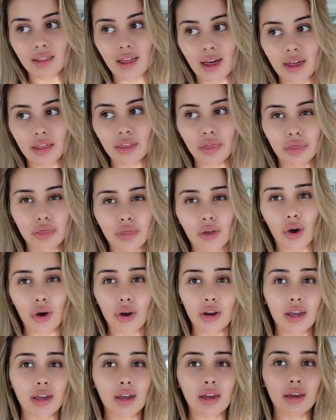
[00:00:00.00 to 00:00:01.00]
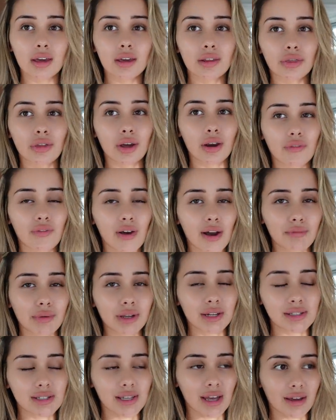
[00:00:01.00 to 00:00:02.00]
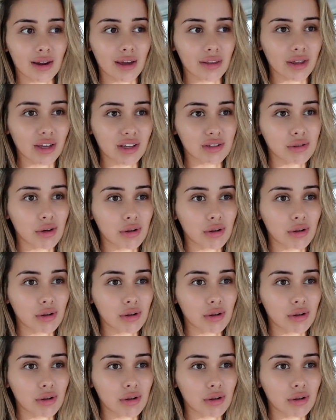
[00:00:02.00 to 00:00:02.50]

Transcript: like 30-35 minutes late, I think.